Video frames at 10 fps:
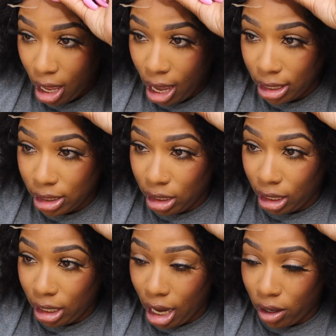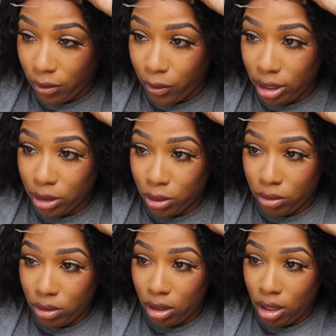into looking like a
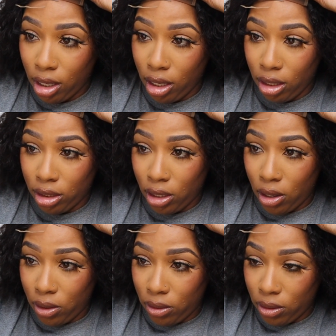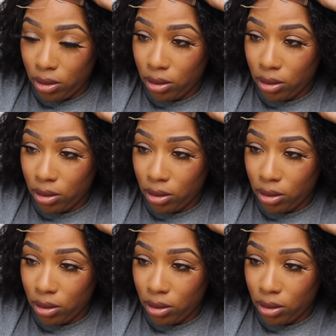frontal. So